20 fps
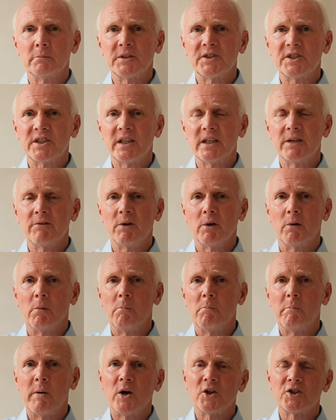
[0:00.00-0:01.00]
material,
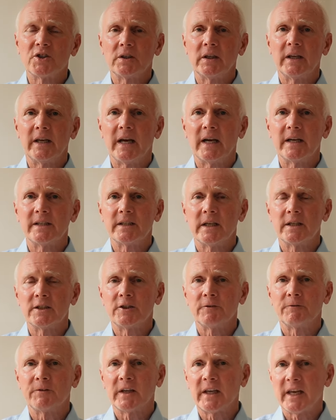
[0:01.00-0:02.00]
bodily
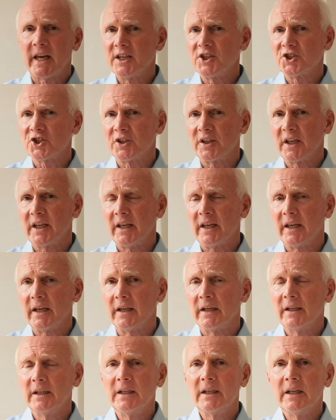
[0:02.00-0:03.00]
identification here,